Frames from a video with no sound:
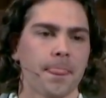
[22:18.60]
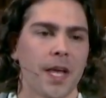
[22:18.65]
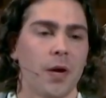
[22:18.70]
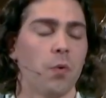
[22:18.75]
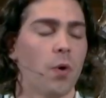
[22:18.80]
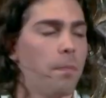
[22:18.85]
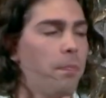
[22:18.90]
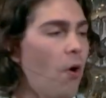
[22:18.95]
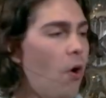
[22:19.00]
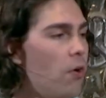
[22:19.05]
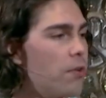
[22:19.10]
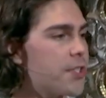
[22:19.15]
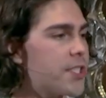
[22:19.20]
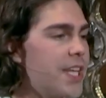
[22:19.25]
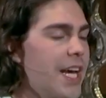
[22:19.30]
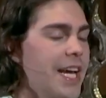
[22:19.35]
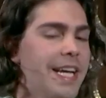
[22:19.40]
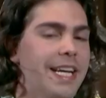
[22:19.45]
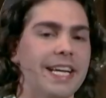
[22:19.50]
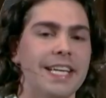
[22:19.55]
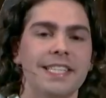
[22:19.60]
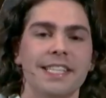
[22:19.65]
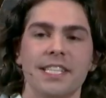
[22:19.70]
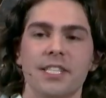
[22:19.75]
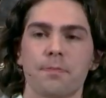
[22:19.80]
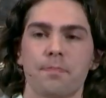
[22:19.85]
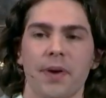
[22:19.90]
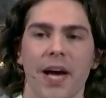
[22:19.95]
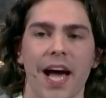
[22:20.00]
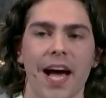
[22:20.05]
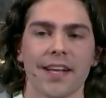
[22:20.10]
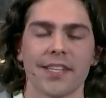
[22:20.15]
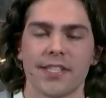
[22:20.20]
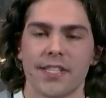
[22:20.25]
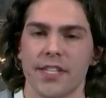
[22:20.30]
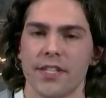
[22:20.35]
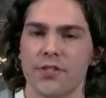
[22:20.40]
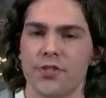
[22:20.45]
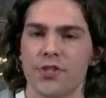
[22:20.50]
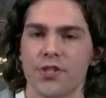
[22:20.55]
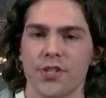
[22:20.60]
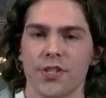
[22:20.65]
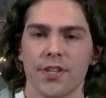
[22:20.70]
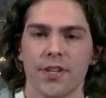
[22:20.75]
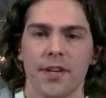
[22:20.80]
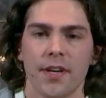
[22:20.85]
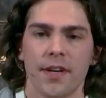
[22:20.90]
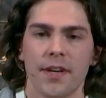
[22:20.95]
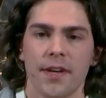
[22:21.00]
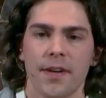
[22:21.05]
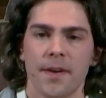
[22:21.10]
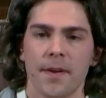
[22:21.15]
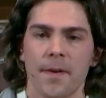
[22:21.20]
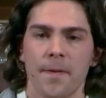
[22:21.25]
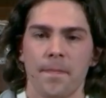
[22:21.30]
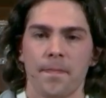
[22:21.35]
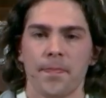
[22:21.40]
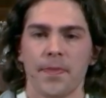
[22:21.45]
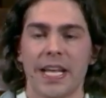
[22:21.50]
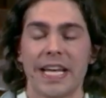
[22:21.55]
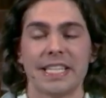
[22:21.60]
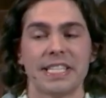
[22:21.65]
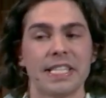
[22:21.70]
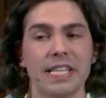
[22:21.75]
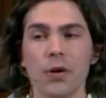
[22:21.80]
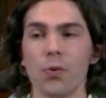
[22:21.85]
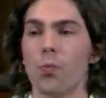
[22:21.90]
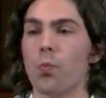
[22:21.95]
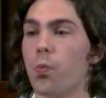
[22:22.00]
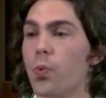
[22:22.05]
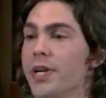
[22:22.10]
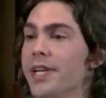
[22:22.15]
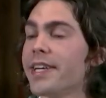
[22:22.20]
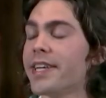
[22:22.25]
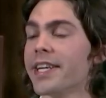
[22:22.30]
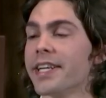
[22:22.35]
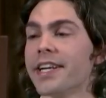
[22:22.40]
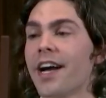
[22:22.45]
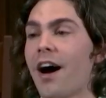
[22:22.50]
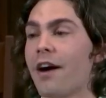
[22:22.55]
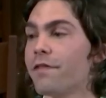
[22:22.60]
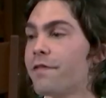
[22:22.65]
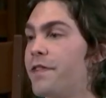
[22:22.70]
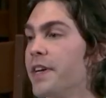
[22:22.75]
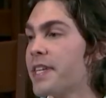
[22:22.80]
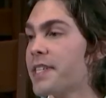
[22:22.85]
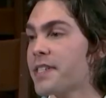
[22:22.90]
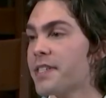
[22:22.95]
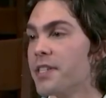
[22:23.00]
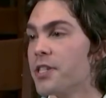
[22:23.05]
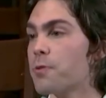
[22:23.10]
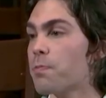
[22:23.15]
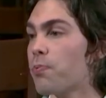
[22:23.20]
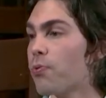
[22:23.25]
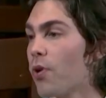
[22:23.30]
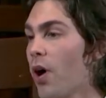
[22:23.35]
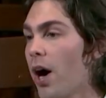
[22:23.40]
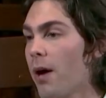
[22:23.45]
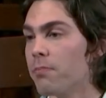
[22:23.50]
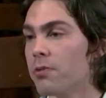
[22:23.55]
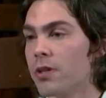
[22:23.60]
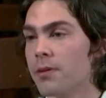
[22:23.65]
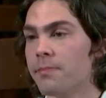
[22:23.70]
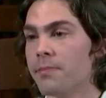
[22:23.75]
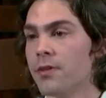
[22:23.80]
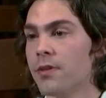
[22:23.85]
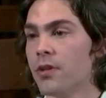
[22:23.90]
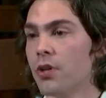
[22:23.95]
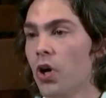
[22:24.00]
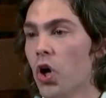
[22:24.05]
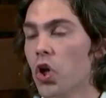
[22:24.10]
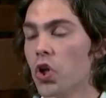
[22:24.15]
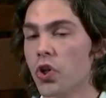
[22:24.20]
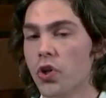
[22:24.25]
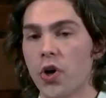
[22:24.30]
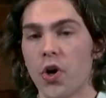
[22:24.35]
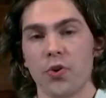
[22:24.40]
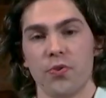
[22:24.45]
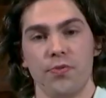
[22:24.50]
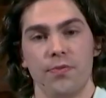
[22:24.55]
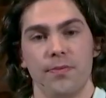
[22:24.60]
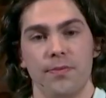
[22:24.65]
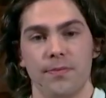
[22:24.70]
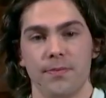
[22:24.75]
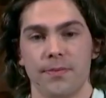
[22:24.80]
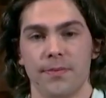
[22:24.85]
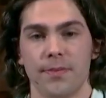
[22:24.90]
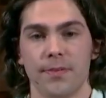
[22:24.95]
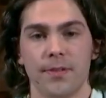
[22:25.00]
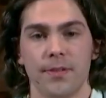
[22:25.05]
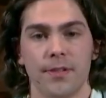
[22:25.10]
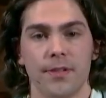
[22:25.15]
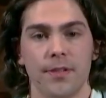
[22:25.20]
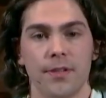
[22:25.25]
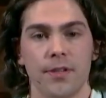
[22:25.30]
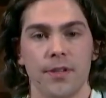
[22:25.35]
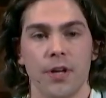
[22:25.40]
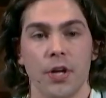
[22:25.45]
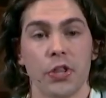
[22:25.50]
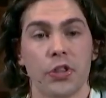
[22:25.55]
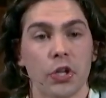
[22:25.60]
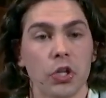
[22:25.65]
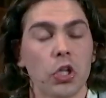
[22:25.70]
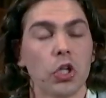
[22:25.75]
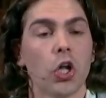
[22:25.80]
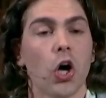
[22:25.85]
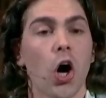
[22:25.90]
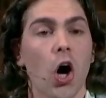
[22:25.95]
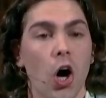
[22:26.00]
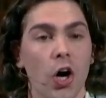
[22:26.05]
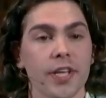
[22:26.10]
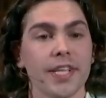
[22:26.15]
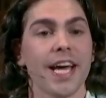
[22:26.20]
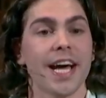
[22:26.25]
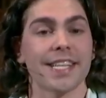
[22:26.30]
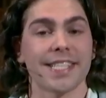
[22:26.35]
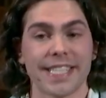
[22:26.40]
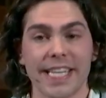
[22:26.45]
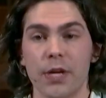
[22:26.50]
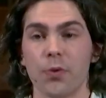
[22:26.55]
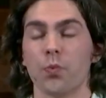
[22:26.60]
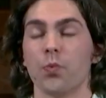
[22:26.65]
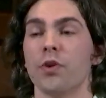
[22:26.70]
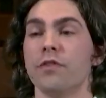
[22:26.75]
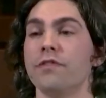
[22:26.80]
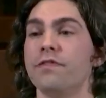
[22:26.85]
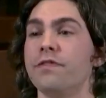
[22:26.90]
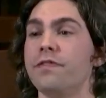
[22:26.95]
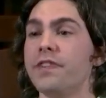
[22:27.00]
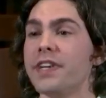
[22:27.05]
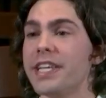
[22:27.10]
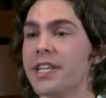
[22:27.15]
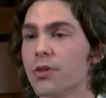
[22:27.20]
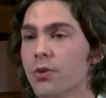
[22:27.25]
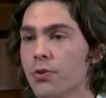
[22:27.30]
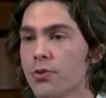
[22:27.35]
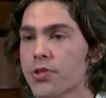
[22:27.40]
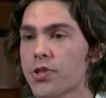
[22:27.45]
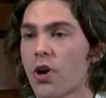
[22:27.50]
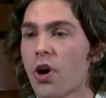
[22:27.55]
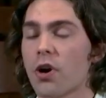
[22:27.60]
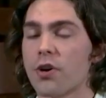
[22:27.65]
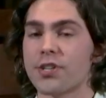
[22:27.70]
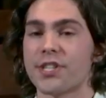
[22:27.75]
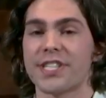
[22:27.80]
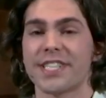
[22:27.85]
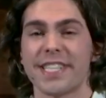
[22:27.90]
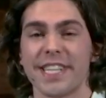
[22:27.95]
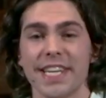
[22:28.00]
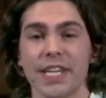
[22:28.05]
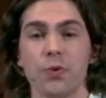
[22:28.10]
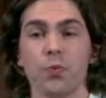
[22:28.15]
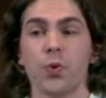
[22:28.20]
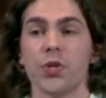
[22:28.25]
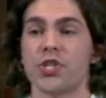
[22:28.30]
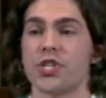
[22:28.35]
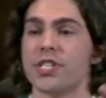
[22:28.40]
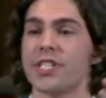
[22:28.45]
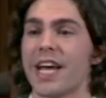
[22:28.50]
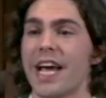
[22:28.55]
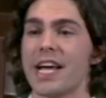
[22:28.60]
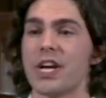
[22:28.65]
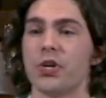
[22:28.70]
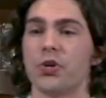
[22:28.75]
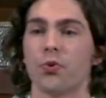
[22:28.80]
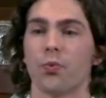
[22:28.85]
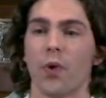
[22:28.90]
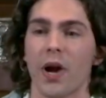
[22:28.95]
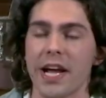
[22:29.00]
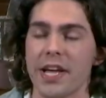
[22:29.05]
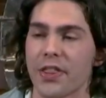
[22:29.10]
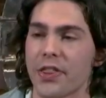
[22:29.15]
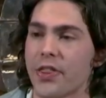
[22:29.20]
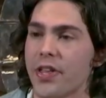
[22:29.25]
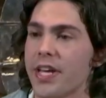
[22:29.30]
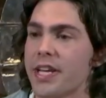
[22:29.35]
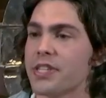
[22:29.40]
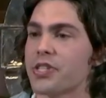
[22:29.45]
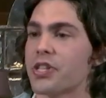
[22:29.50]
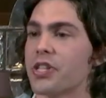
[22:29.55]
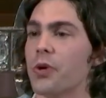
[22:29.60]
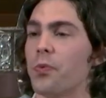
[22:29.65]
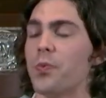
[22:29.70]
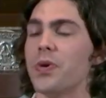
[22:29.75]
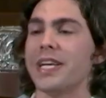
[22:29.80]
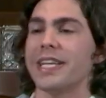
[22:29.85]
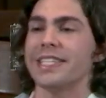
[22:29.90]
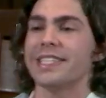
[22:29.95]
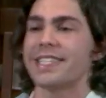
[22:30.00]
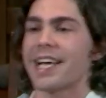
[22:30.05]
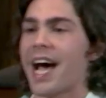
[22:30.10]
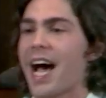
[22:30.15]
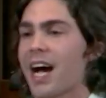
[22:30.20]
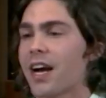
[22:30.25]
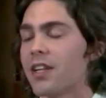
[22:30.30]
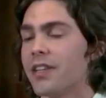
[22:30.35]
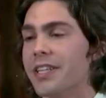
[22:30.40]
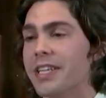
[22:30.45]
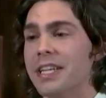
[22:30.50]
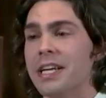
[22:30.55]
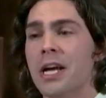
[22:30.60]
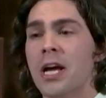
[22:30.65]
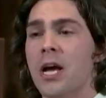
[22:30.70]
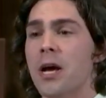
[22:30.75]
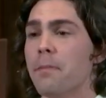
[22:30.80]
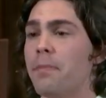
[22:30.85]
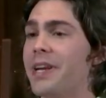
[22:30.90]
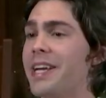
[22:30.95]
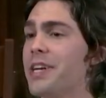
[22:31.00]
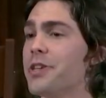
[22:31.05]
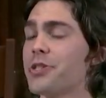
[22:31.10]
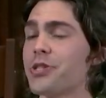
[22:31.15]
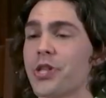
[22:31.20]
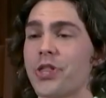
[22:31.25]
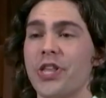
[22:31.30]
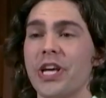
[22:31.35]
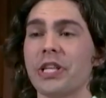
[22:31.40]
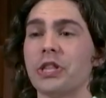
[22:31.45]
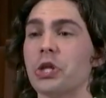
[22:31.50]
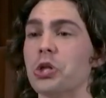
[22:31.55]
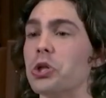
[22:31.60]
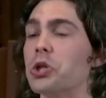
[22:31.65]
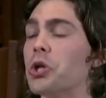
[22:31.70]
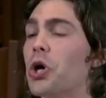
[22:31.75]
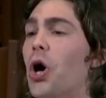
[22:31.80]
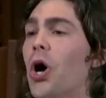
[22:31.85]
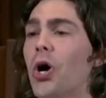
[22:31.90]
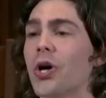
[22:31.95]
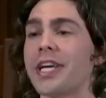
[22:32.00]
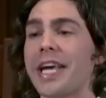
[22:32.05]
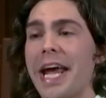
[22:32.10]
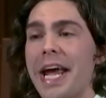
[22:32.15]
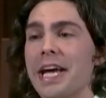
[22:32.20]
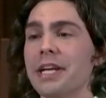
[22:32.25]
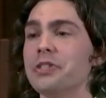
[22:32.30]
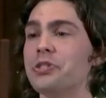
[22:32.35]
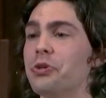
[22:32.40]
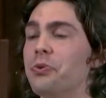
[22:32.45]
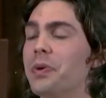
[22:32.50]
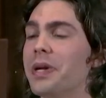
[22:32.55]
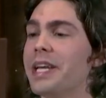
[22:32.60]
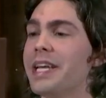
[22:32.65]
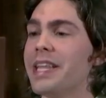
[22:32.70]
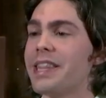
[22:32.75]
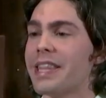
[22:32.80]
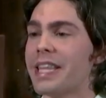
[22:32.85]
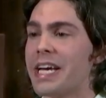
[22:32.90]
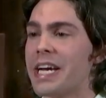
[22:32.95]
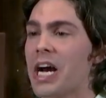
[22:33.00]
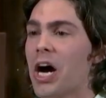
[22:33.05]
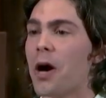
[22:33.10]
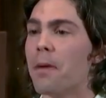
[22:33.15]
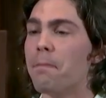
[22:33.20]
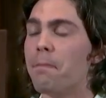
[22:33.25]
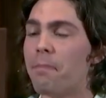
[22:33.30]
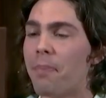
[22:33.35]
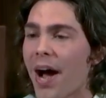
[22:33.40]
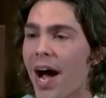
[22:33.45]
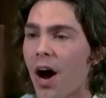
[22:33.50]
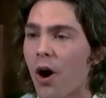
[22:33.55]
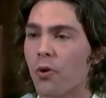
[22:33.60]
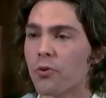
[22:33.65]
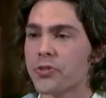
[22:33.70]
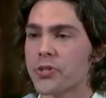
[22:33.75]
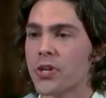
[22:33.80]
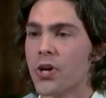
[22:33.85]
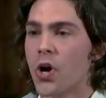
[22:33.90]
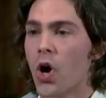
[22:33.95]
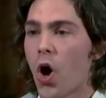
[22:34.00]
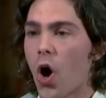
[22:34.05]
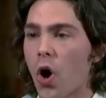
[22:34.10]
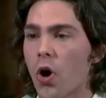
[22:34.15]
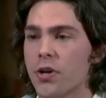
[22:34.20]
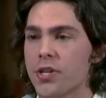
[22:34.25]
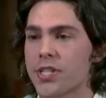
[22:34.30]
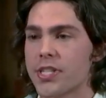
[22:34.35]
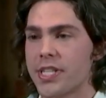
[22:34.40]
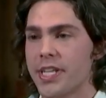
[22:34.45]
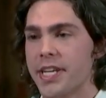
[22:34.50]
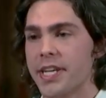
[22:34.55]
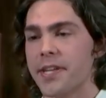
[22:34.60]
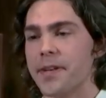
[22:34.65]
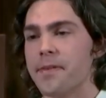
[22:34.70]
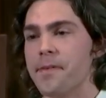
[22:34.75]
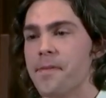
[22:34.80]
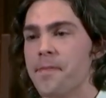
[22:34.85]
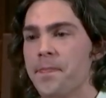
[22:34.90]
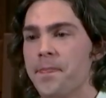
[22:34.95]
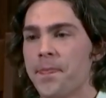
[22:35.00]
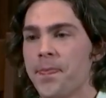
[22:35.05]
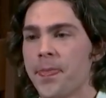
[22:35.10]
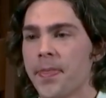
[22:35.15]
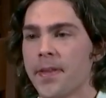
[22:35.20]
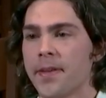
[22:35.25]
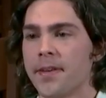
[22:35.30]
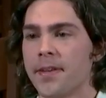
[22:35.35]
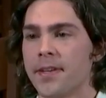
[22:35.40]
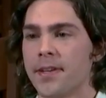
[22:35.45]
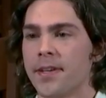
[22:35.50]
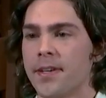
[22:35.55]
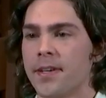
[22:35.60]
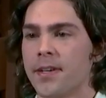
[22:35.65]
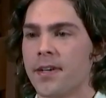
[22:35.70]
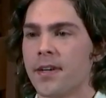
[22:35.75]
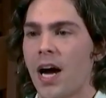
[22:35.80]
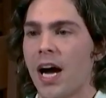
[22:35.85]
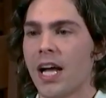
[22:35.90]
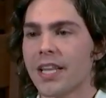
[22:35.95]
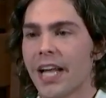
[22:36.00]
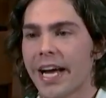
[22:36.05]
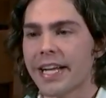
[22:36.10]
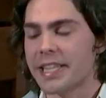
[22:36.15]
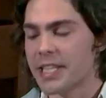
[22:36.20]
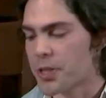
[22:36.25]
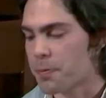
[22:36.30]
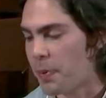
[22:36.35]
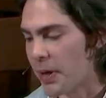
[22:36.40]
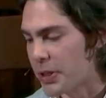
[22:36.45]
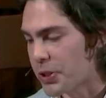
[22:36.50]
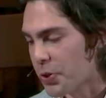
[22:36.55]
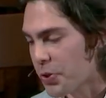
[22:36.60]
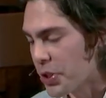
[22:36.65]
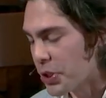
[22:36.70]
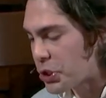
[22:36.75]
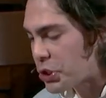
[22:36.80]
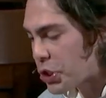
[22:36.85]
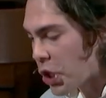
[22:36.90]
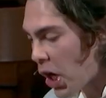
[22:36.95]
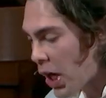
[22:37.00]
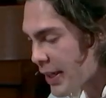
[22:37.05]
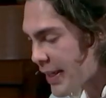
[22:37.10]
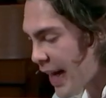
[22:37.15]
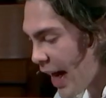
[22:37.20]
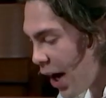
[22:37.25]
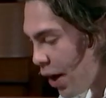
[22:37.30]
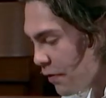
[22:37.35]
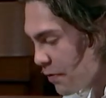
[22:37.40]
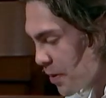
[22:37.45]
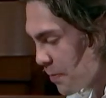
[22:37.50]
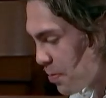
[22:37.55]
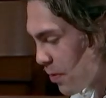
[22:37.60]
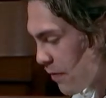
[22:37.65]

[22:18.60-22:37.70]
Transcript: And what Paul is saying in this passage is that we cannot fix this problem alone. The law, yes, it reveals our sin, which is a great thing so that we can tackle it. But here's the thing, the law can't do anything about our sin. I like this picture that John Calvin